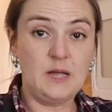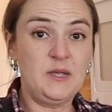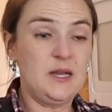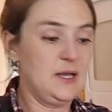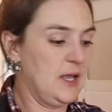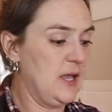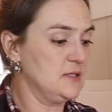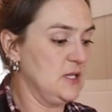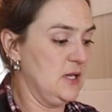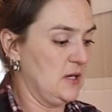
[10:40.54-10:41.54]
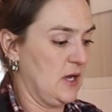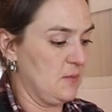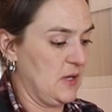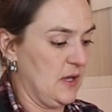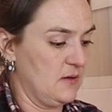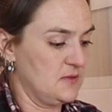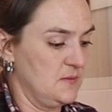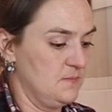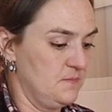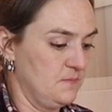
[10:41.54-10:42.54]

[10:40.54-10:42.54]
I'm getting 18 cupcakes.